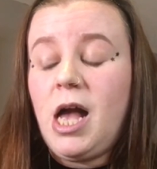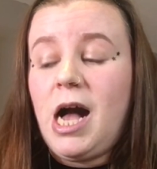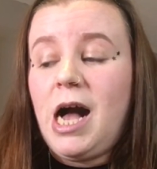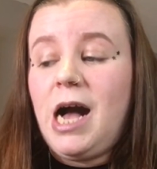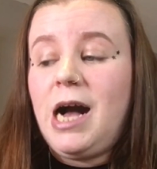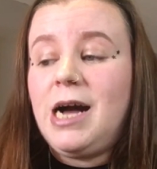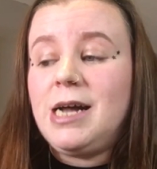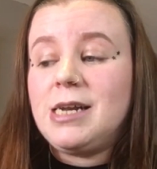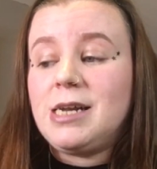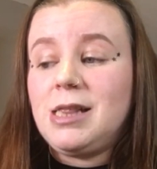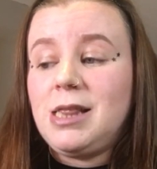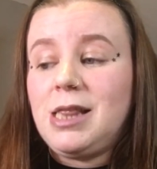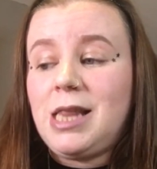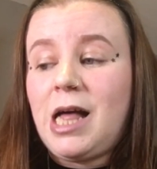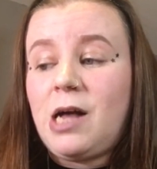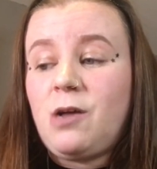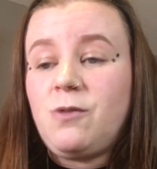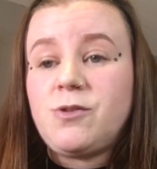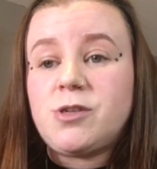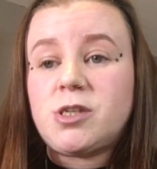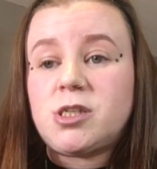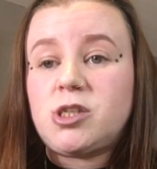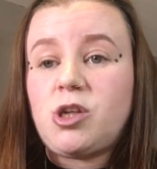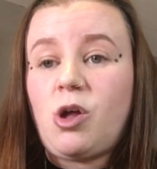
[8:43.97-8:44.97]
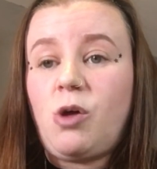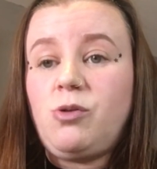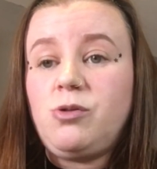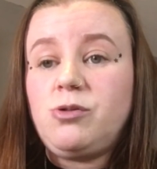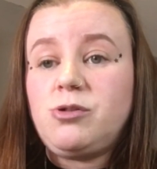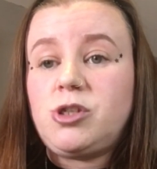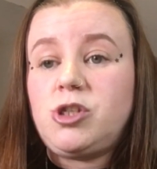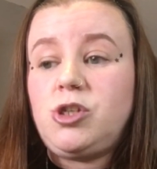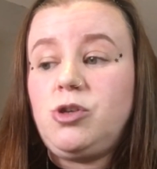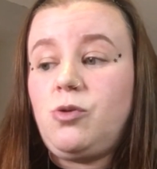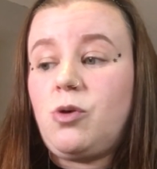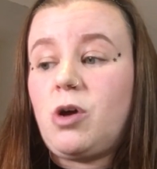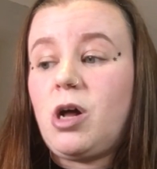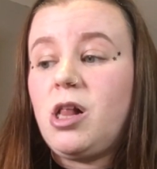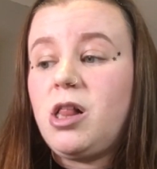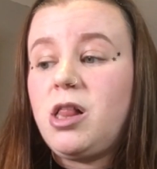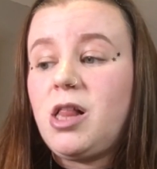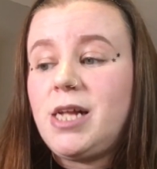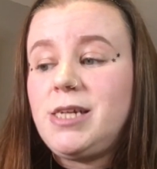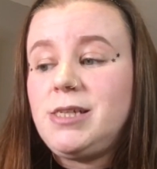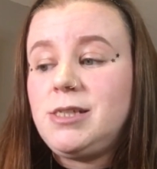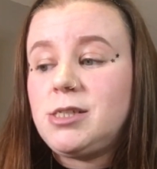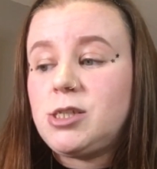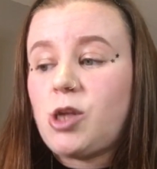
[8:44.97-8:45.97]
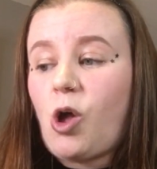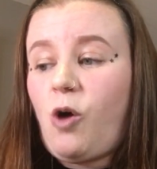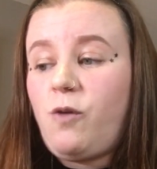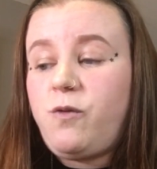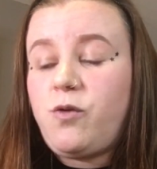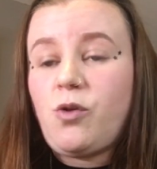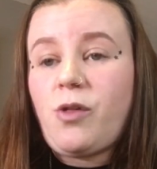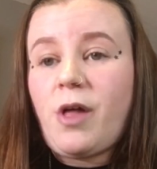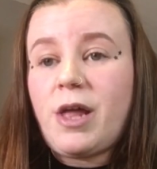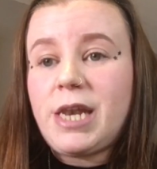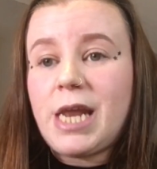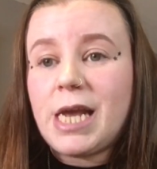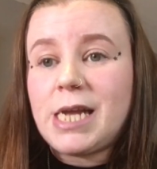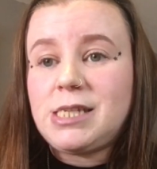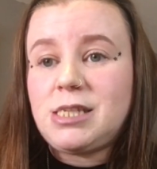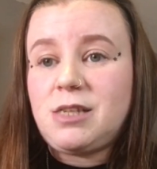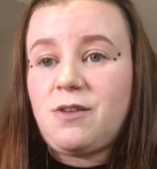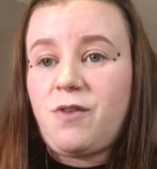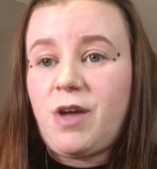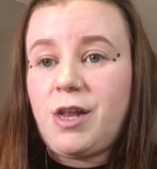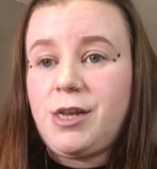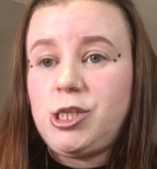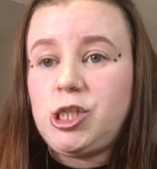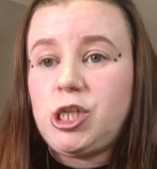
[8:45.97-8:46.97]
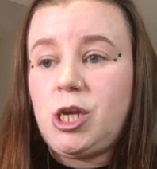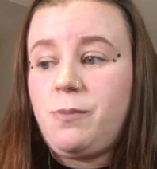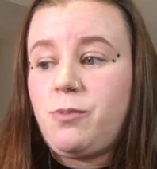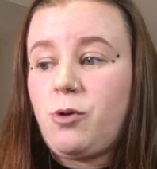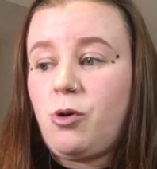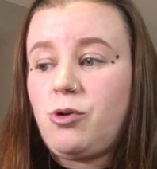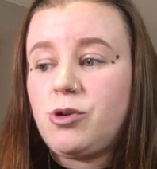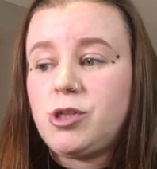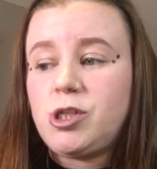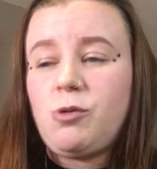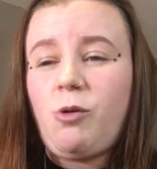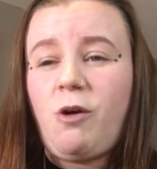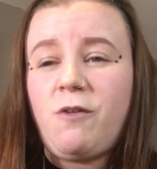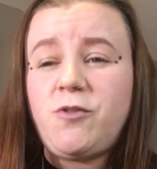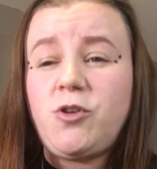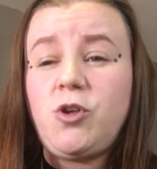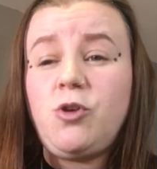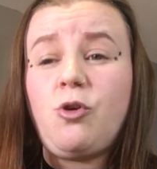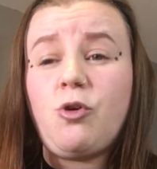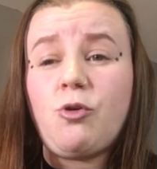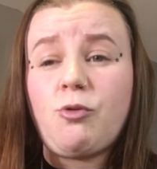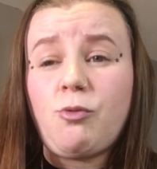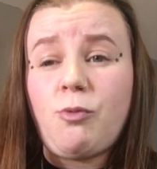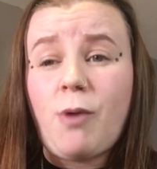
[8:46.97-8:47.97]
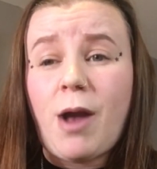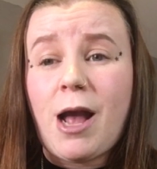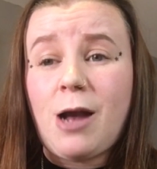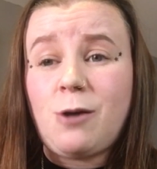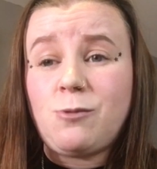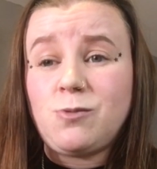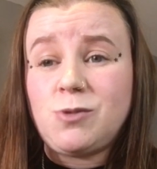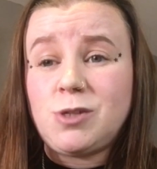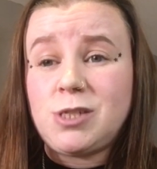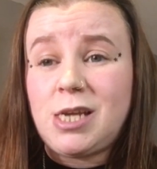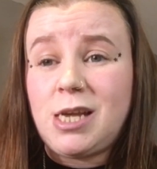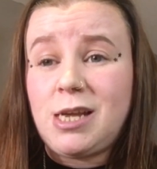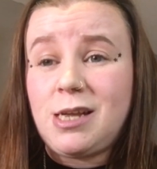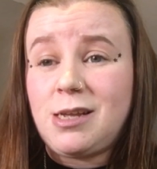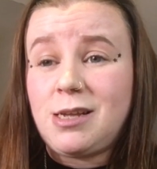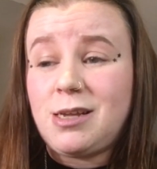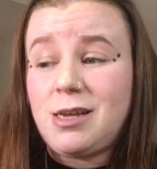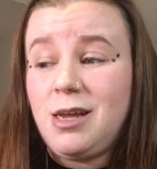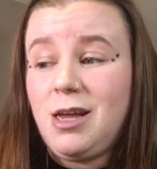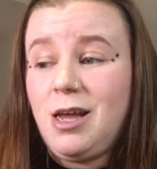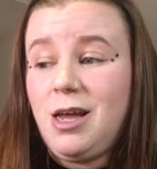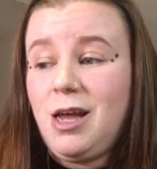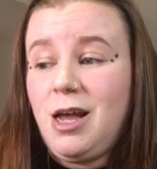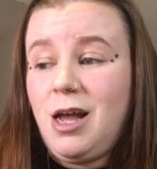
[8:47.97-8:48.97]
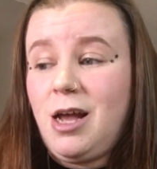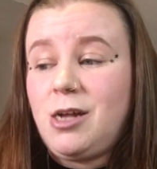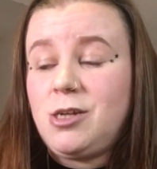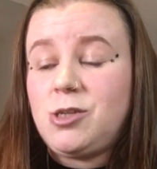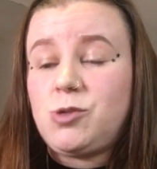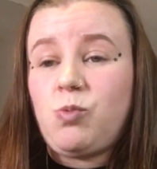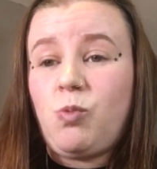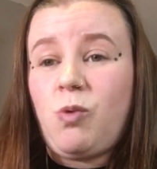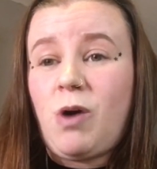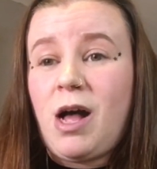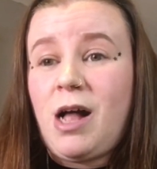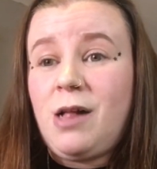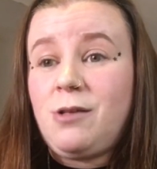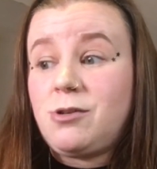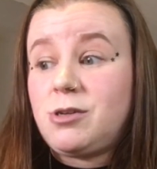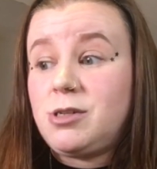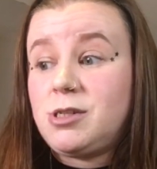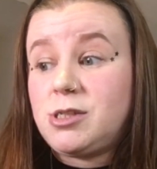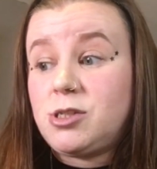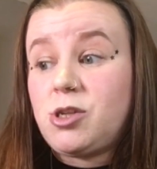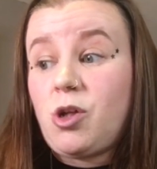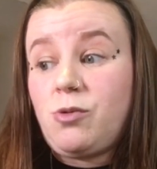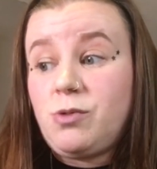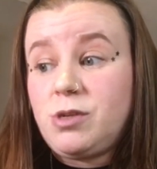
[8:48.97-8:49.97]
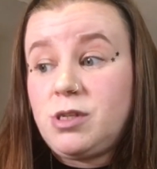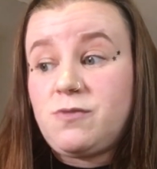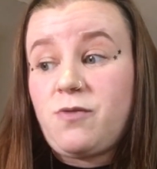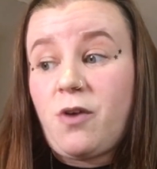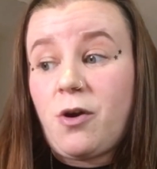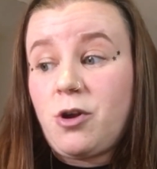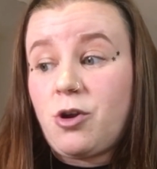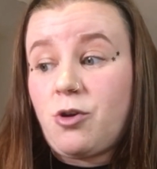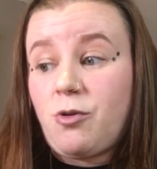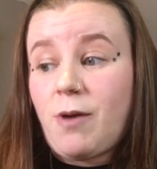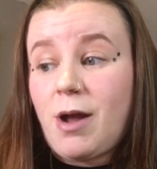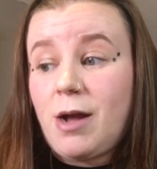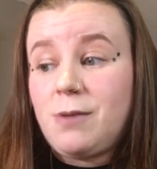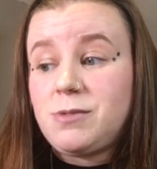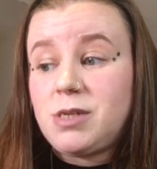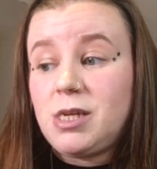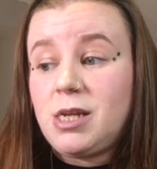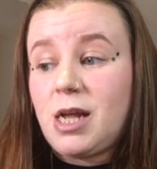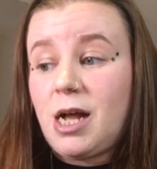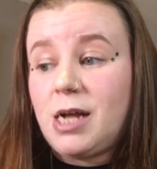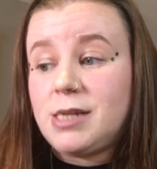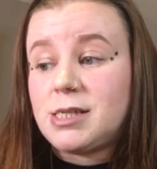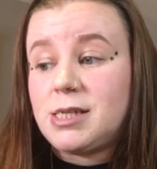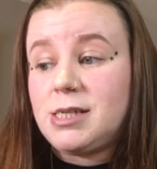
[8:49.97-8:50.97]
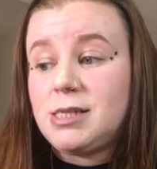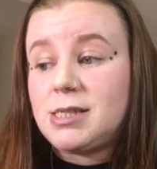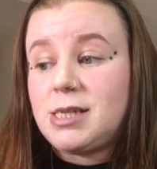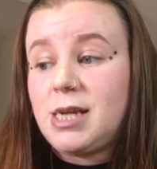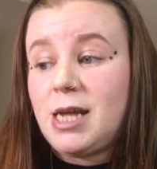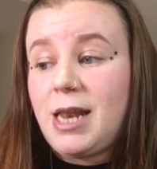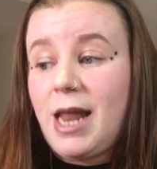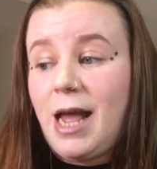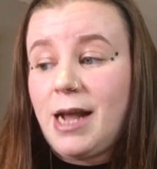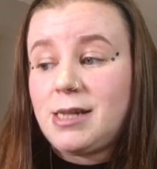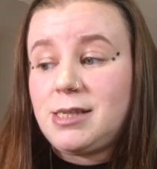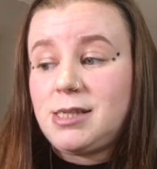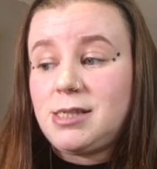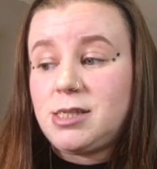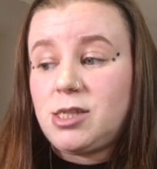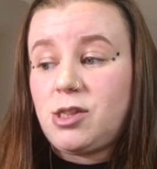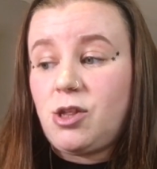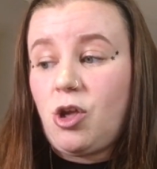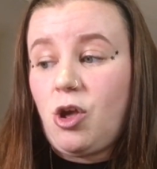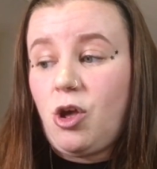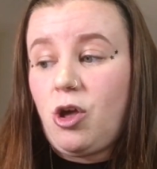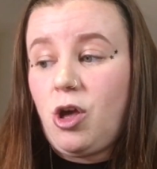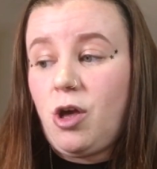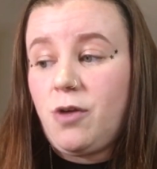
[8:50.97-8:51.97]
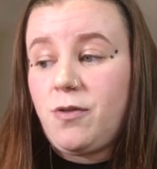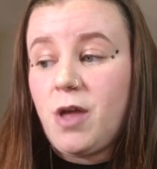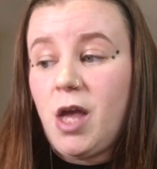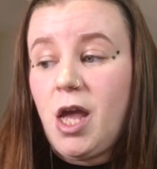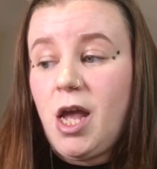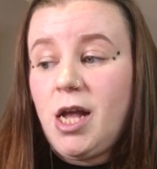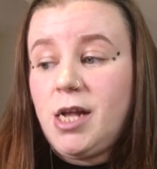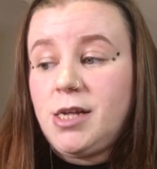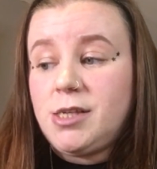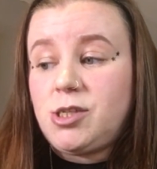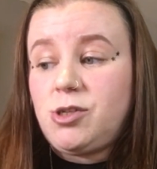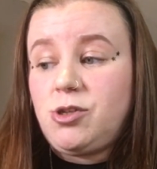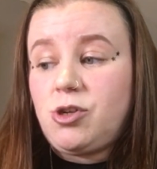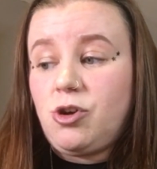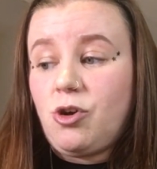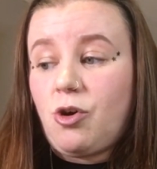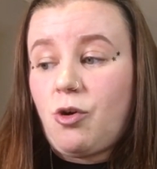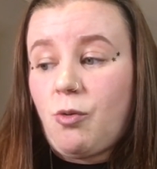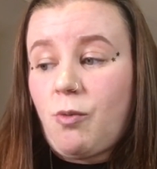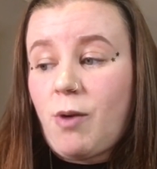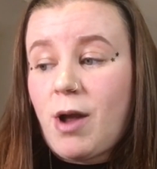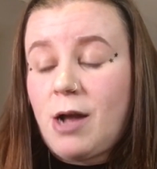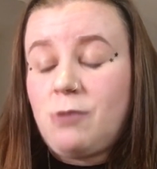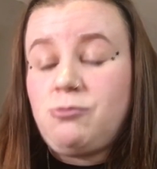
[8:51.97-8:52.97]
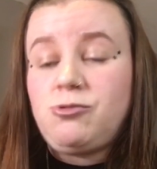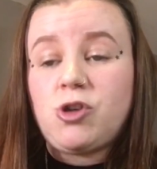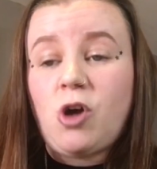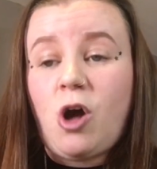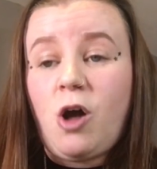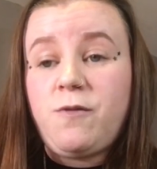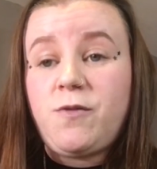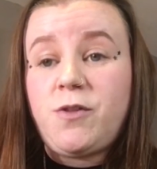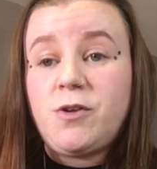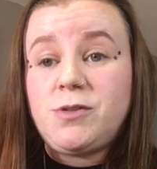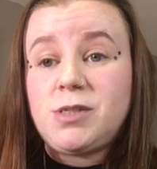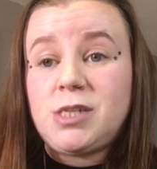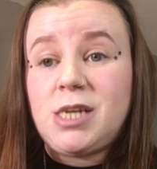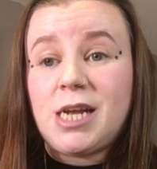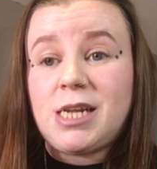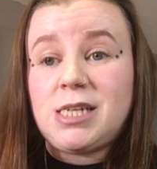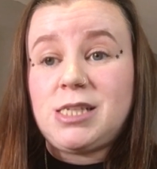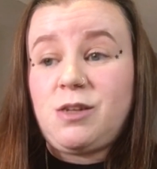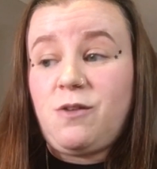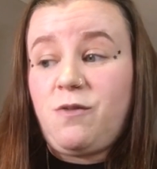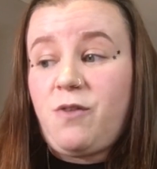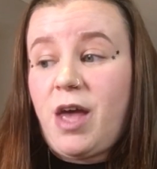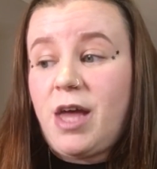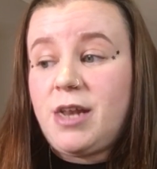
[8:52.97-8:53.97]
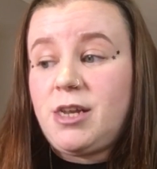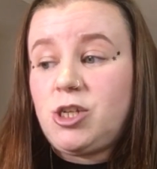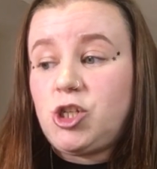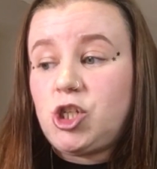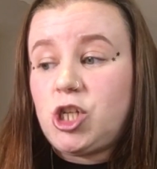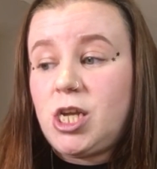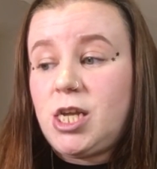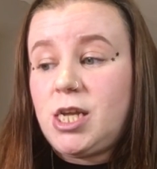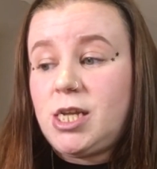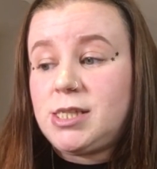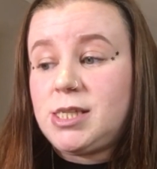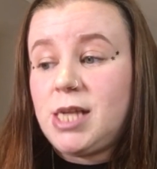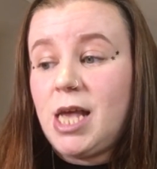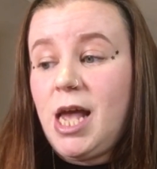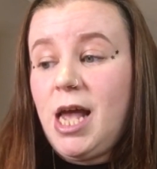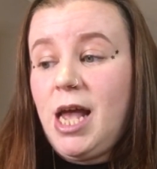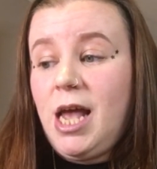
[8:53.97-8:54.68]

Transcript: and allow the salt to cleanse off all that negative energy, but also offer you grounding as well, because salt is very grounding, guys, because it's connected to the earth, so you can ground off those negative energies.